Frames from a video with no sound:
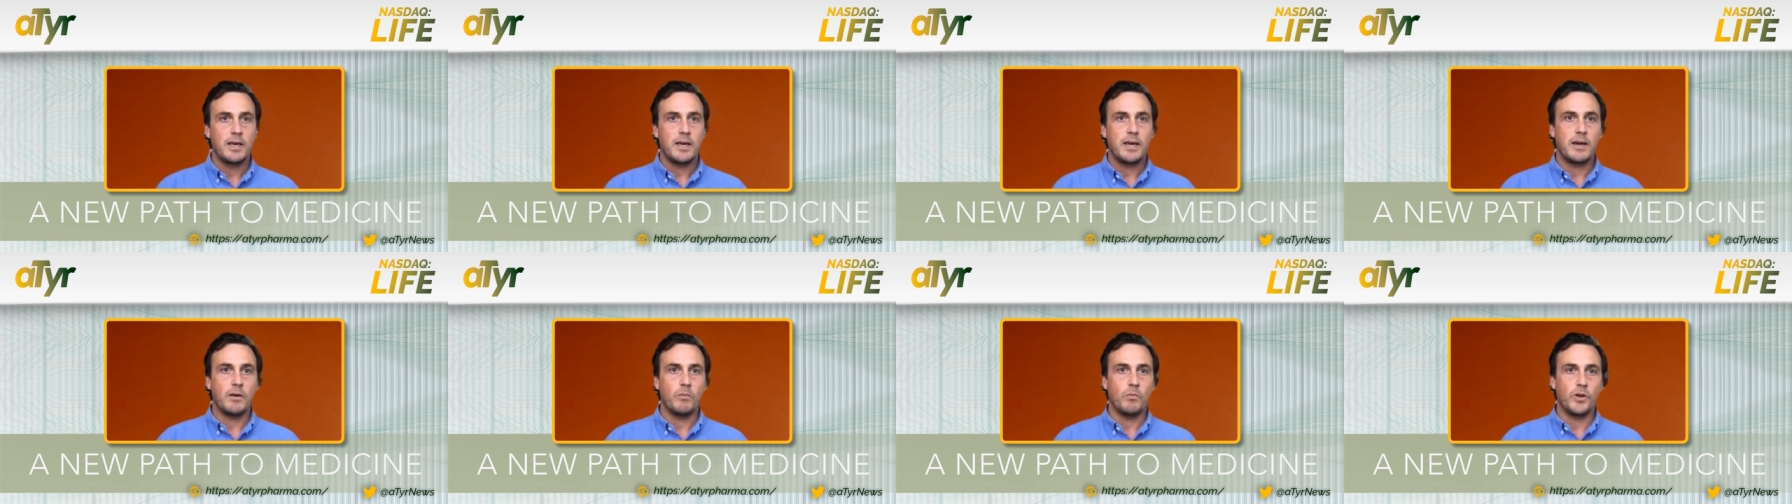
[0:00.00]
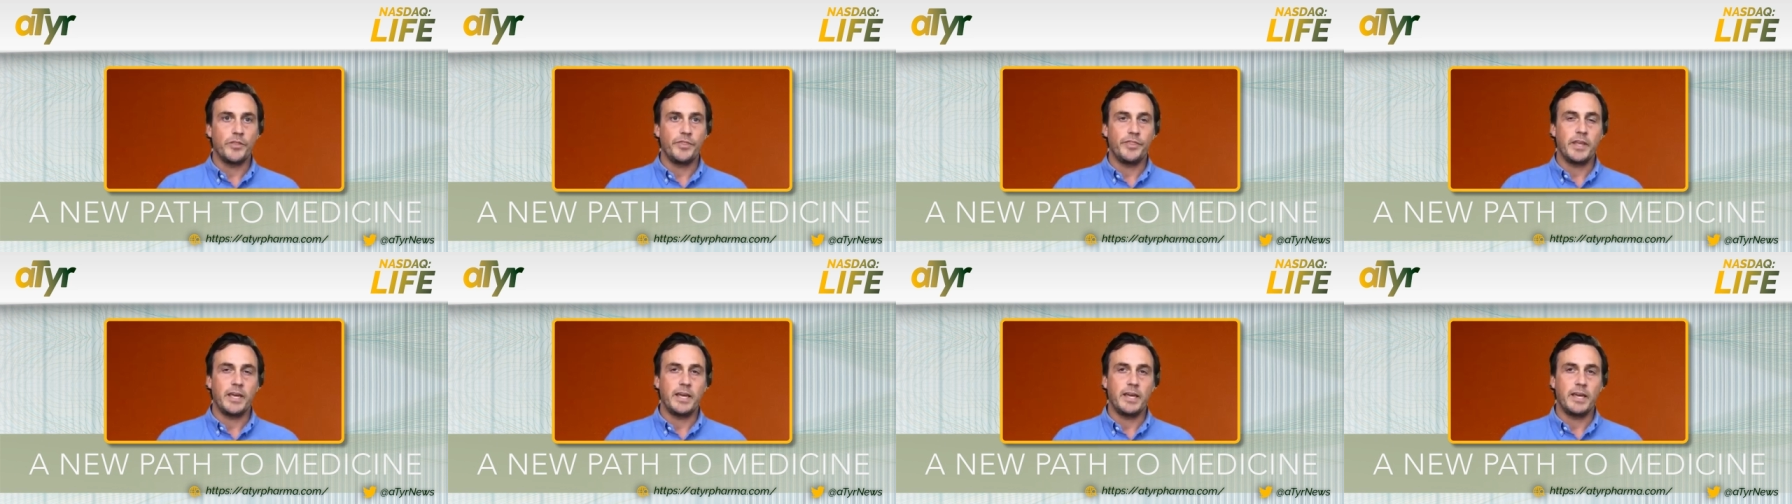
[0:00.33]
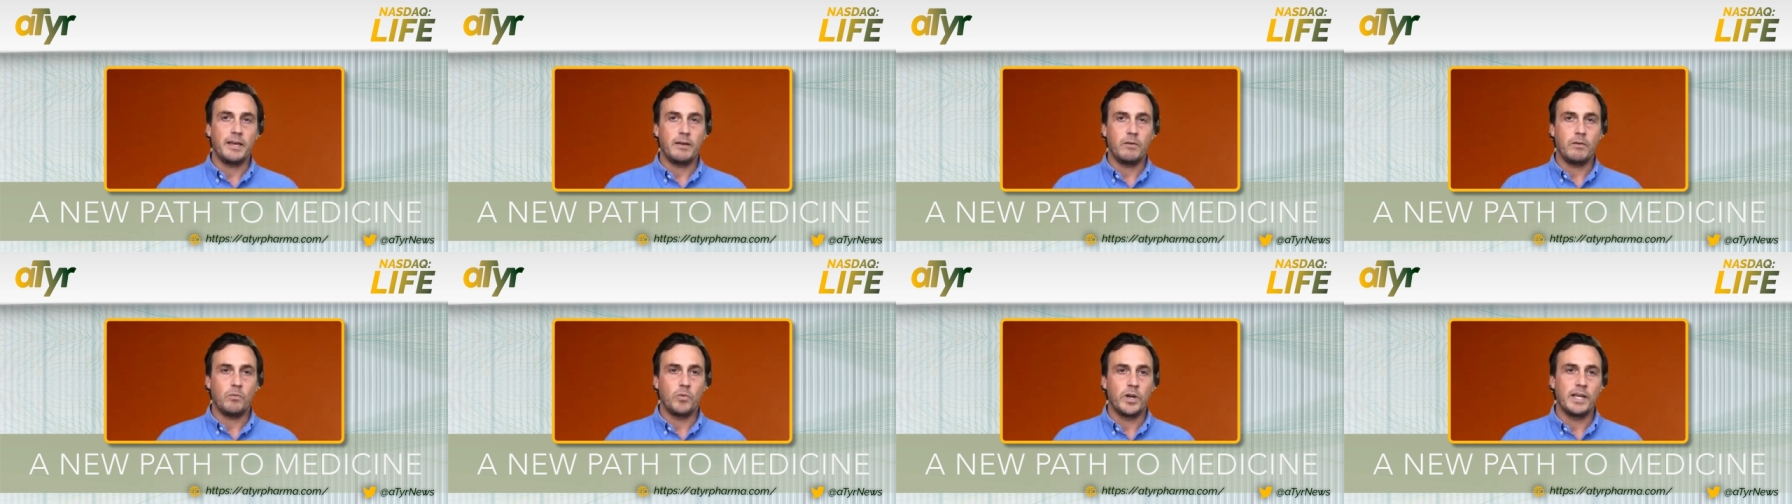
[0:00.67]
And what
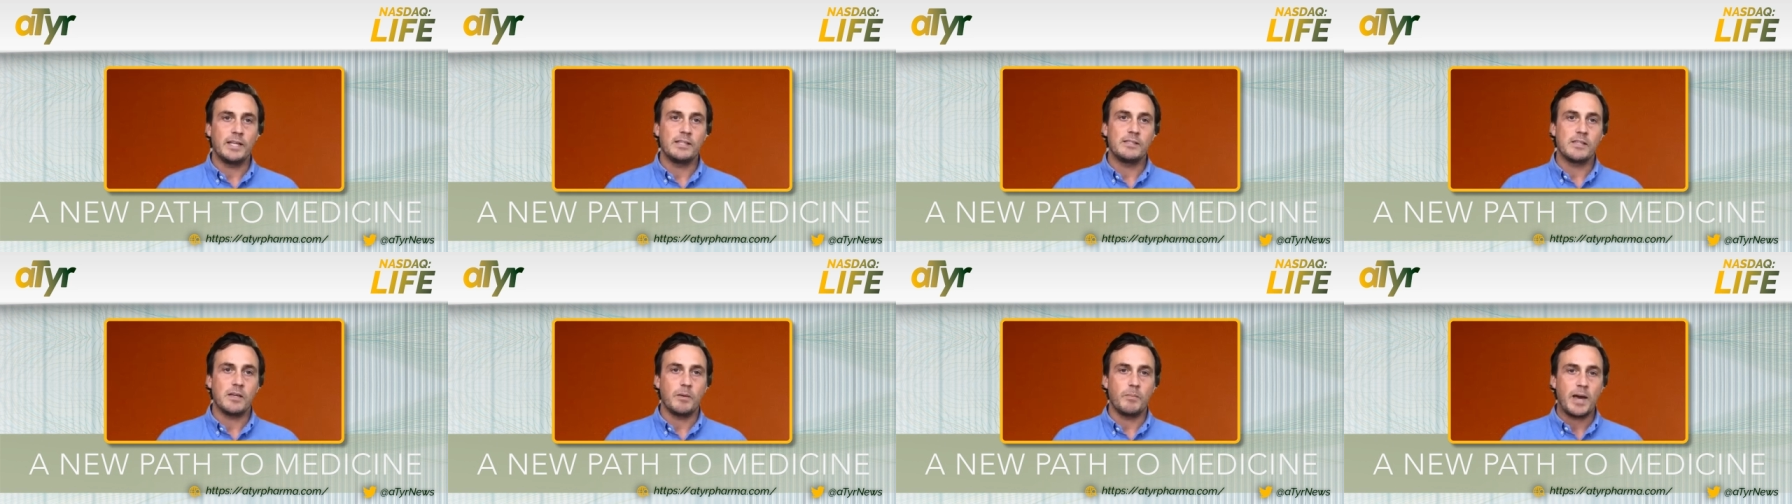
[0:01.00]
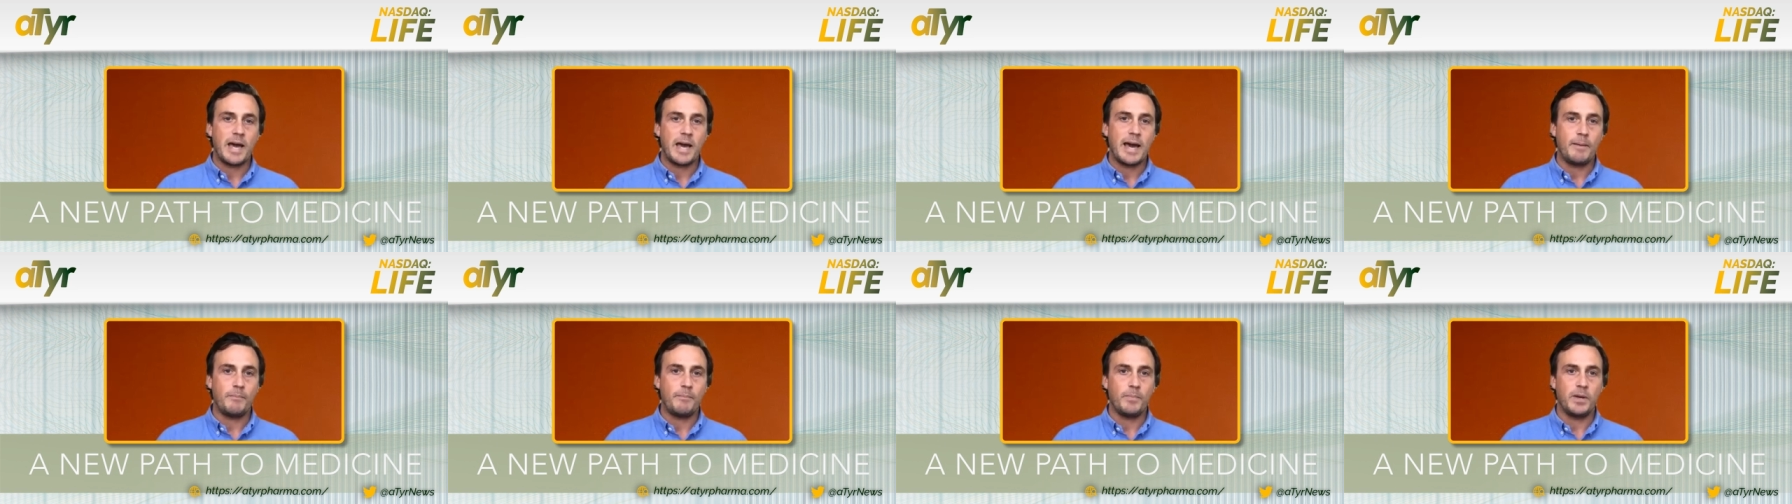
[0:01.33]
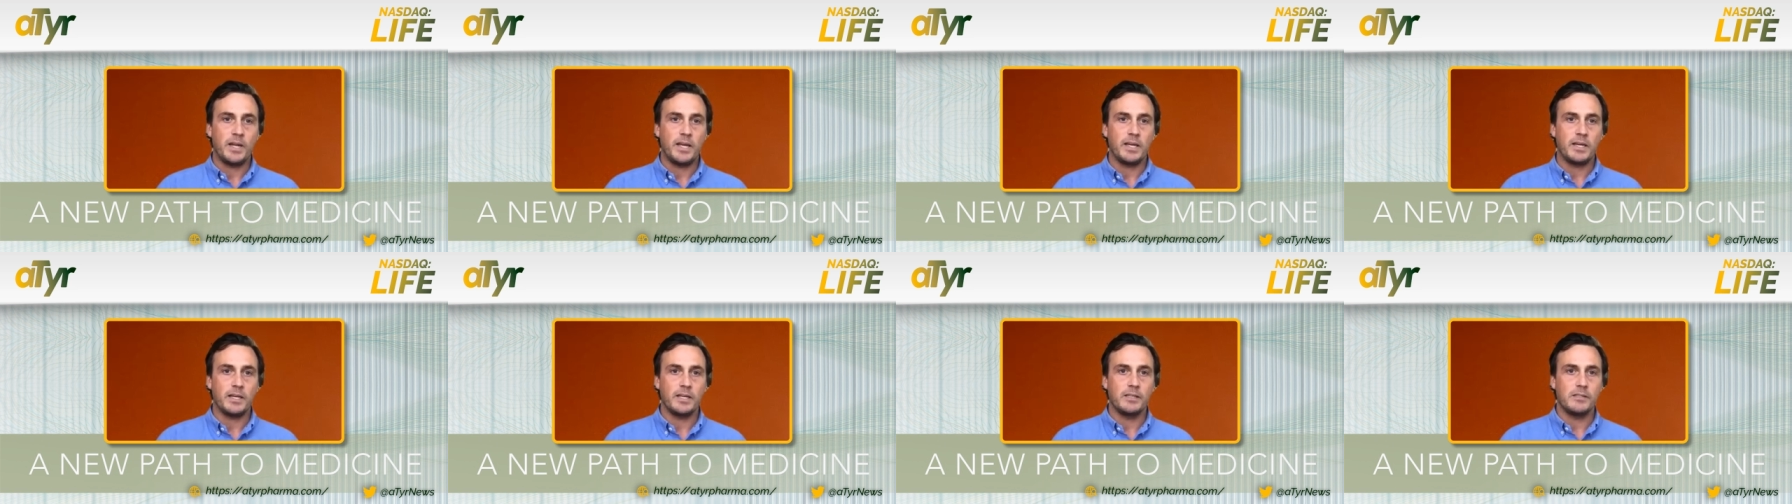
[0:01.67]
they what ends up
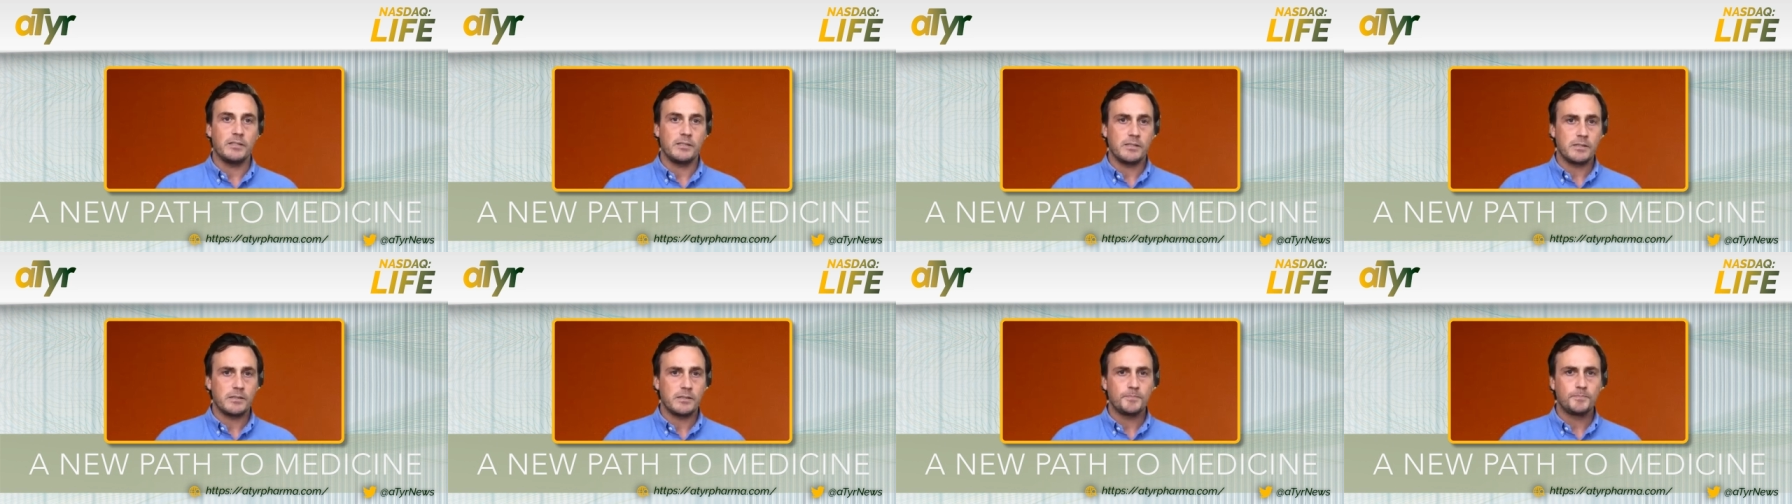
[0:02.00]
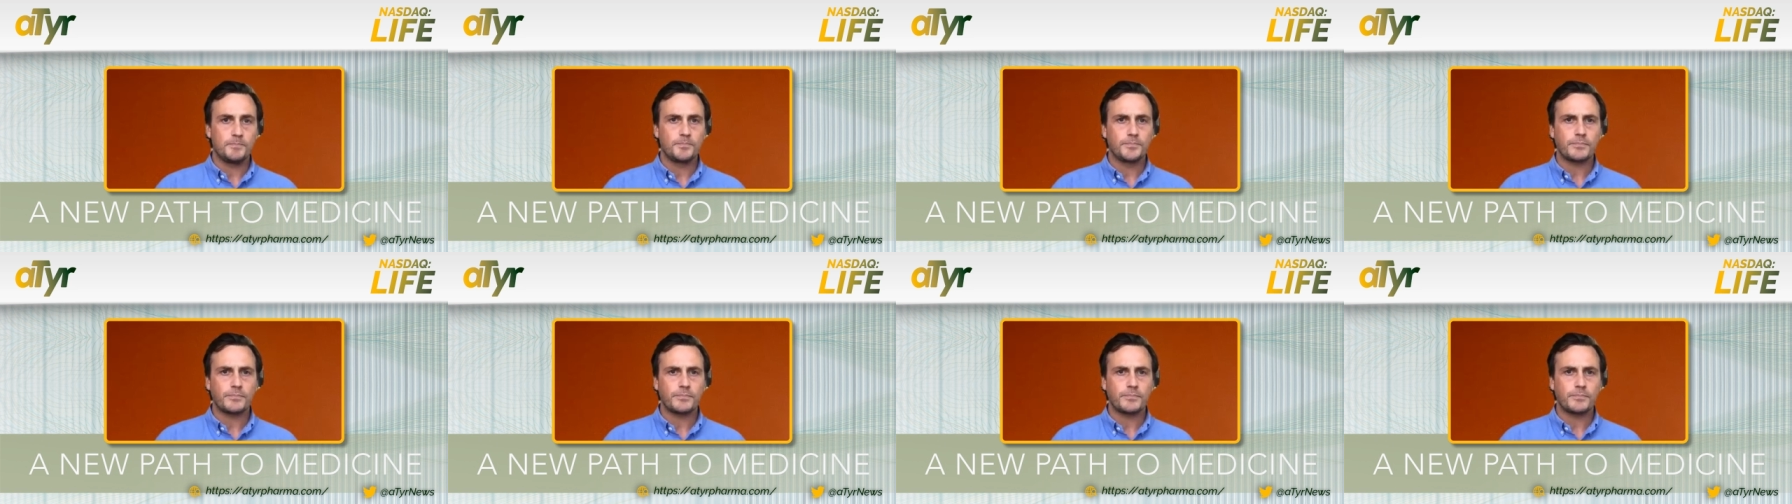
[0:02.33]
happening is